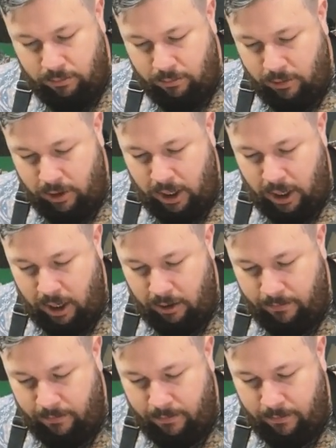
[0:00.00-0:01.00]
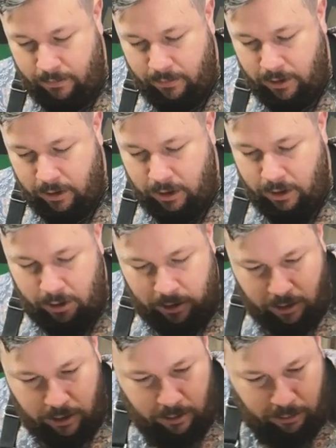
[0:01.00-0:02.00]
Okay.
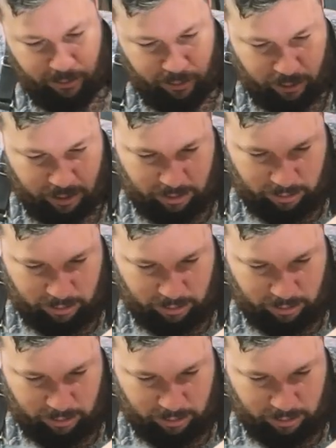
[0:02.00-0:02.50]
So we'll put...